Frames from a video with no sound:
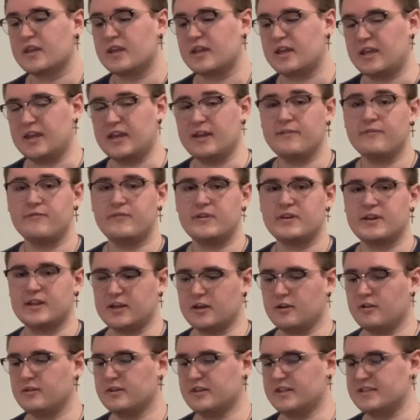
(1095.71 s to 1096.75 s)
If an
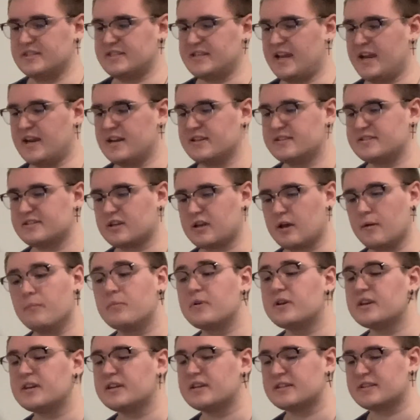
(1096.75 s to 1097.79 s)
illness and its
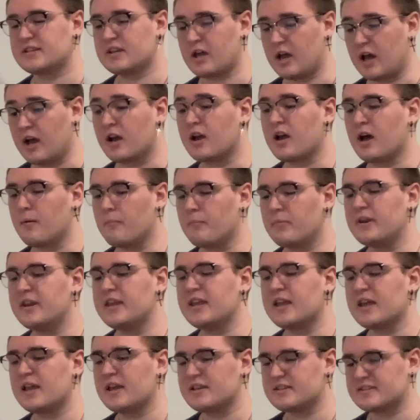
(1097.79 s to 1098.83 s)

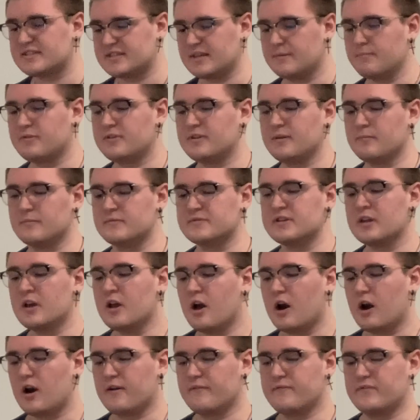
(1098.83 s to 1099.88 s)
accompanying symptoms
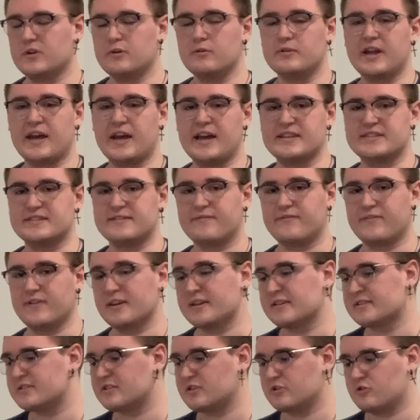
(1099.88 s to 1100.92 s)
are viewed as
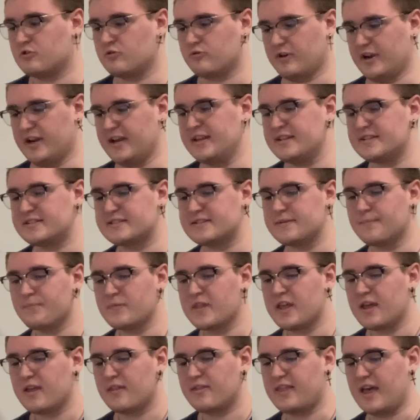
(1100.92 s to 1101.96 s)
fixed traits,
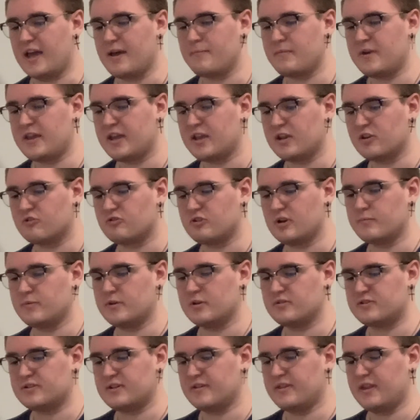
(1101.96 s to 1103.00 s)
that may
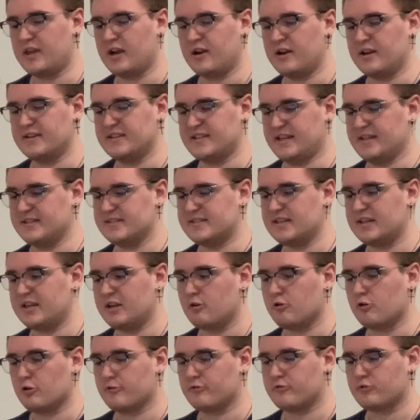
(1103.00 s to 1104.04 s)
contribute to their intensity
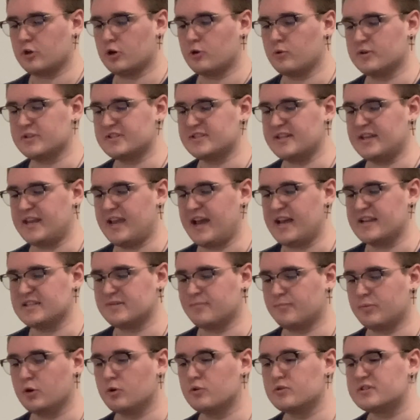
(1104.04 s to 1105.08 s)
or frequency as
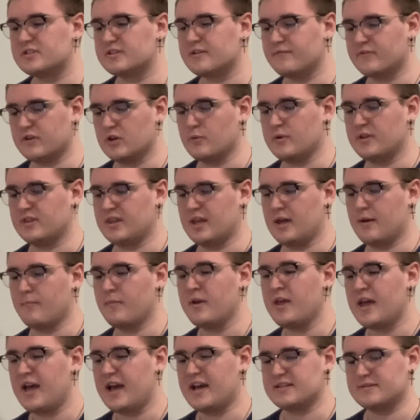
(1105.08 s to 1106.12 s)
opposed to viewing them
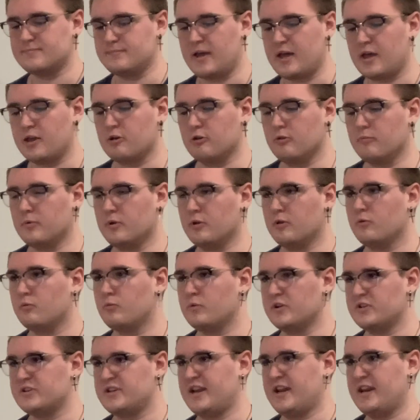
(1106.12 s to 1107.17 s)
as malleable,
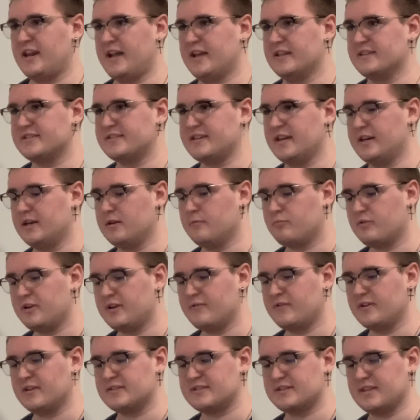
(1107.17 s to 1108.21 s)
which Hannah had stated
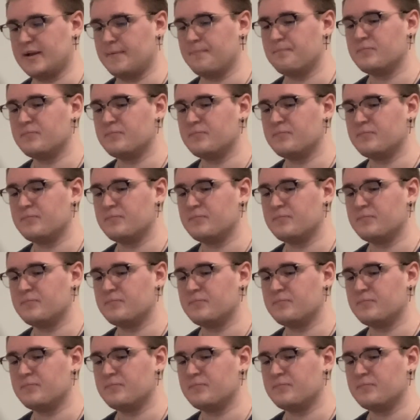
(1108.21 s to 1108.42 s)
previously.